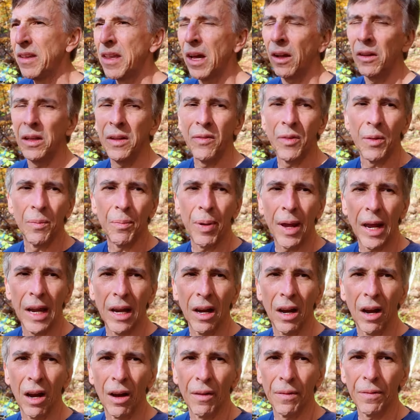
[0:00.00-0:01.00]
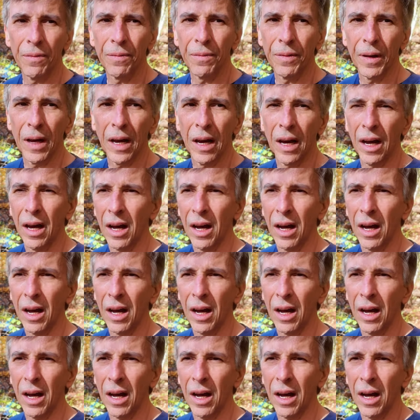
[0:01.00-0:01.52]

They'll even pay off